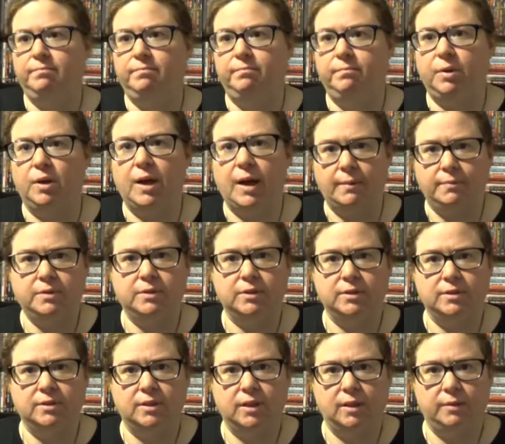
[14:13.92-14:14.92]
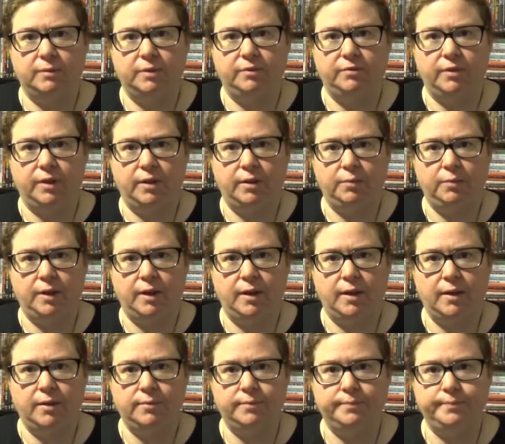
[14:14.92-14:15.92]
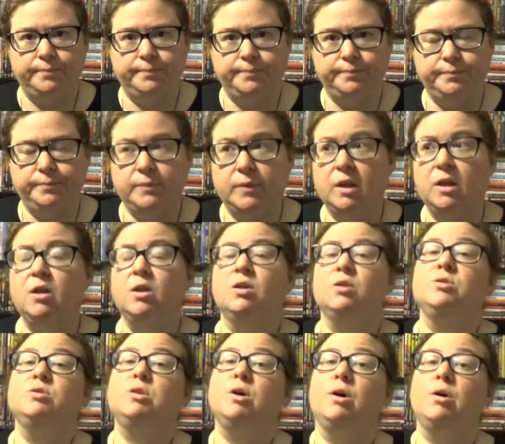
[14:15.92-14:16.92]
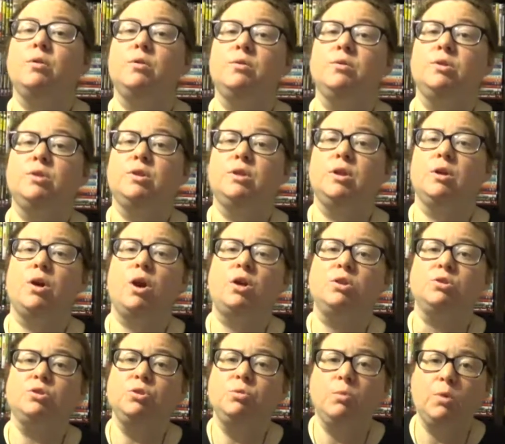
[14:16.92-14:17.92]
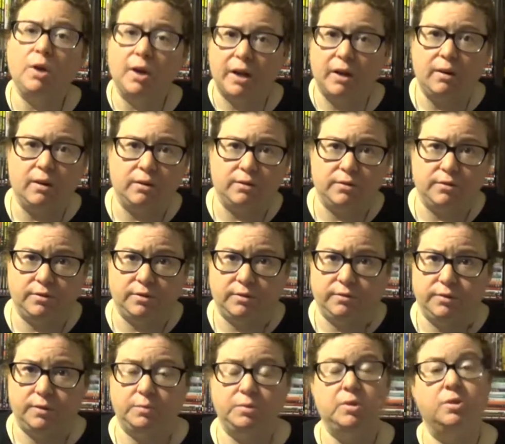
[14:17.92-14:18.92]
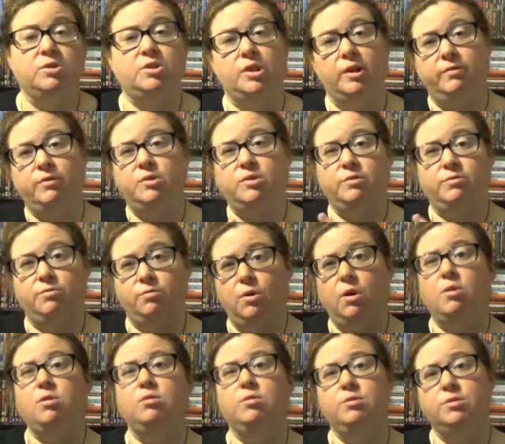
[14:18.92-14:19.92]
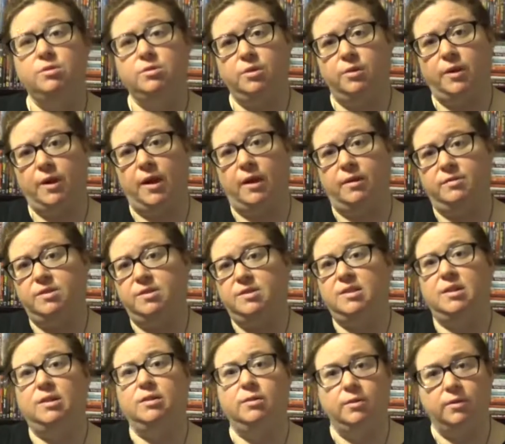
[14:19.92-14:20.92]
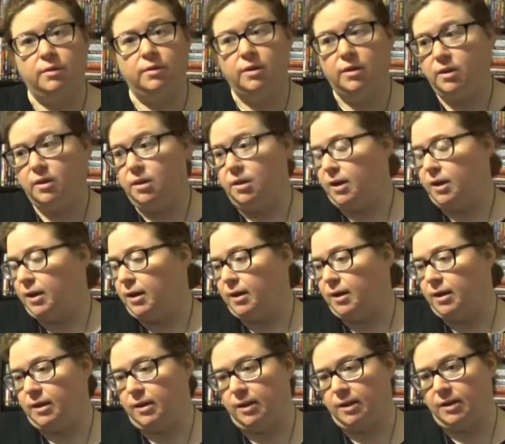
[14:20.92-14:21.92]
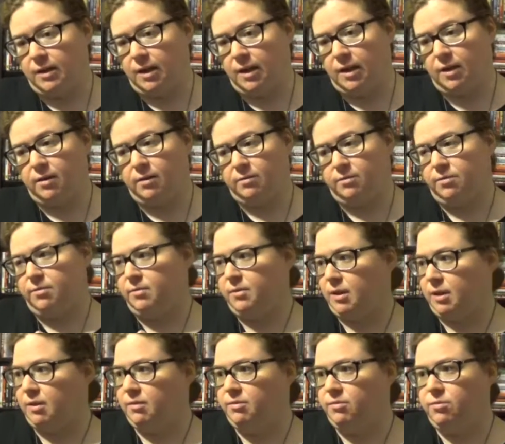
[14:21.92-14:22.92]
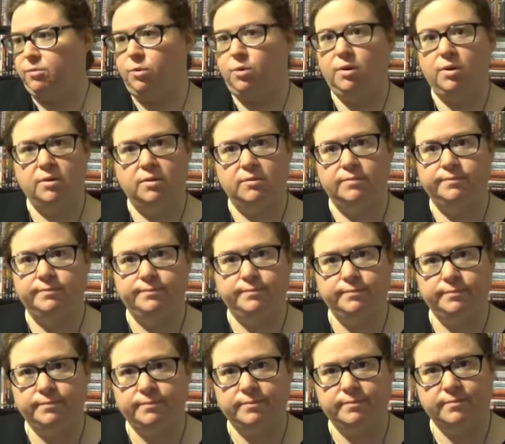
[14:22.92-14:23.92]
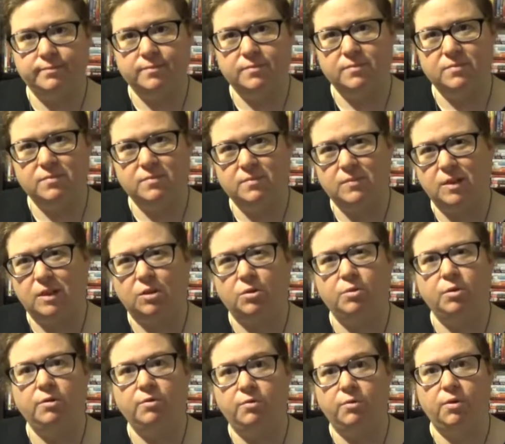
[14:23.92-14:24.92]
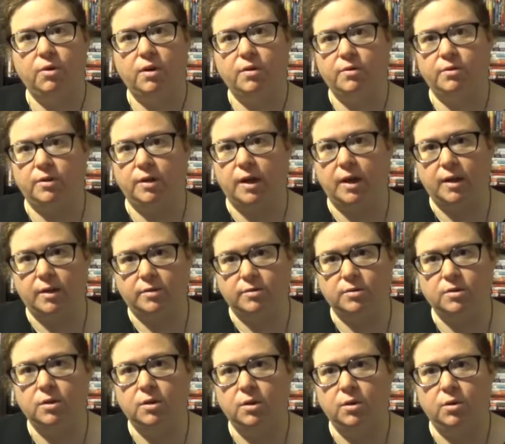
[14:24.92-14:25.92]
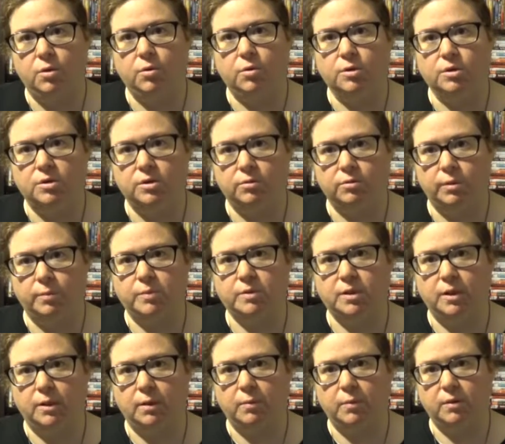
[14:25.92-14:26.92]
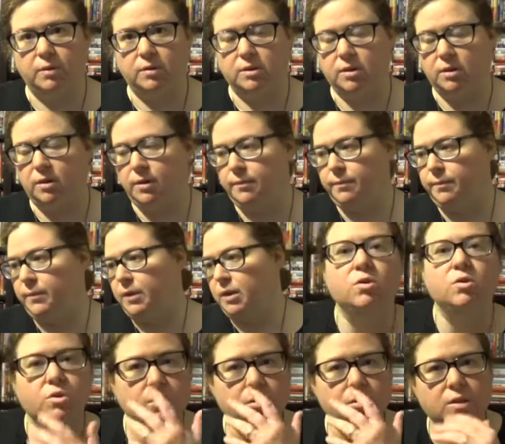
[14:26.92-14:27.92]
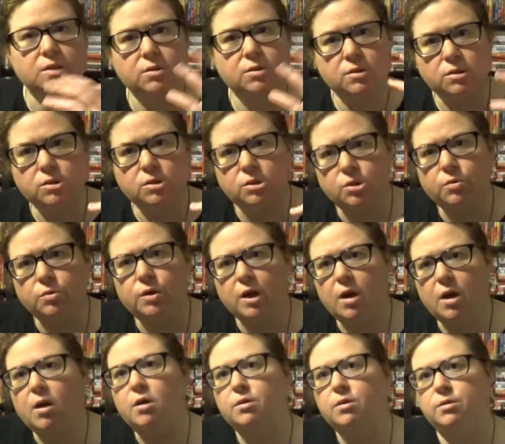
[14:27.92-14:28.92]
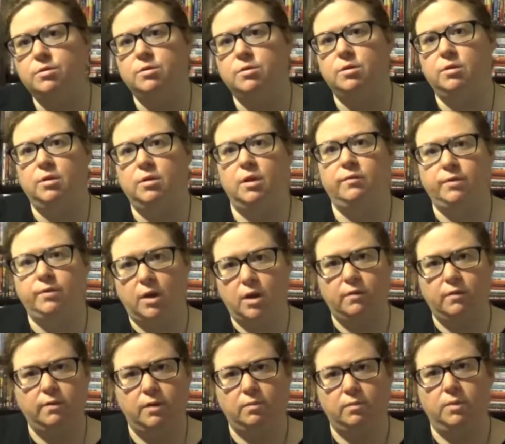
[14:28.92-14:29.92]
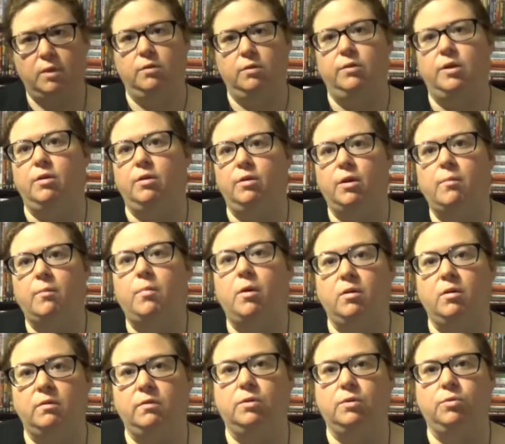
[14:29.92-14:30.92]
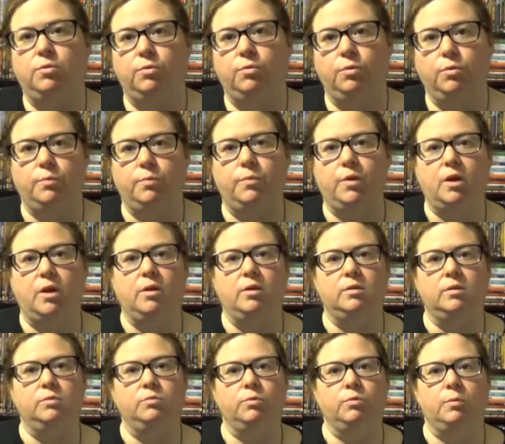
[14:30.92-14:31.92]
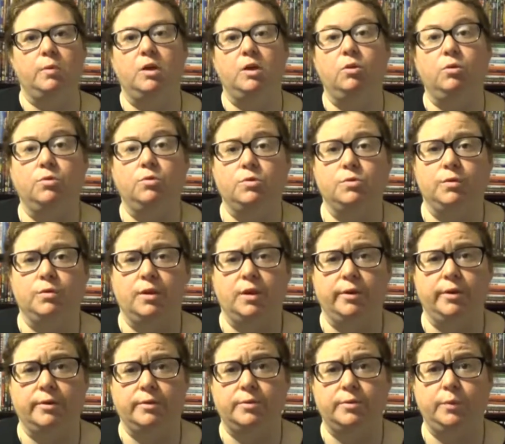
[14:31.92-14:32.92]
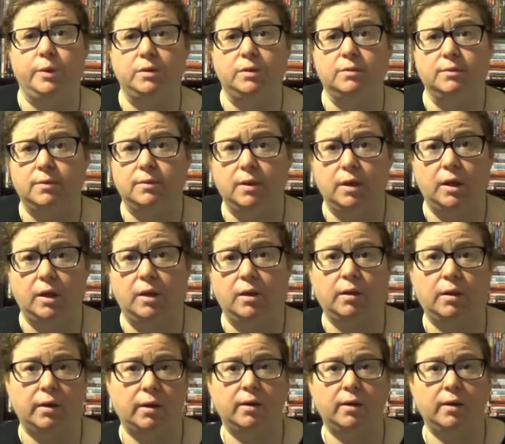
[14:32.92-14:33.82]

Perhaps it is time to find a way out. So there are two more characters in the film. So you have Rhodes, you have Steele, and you have three or four other guys who are still representing the military. So these two characters that are left kind of in the middle, they are not part of either group. They remain neutral. They are sweetened. They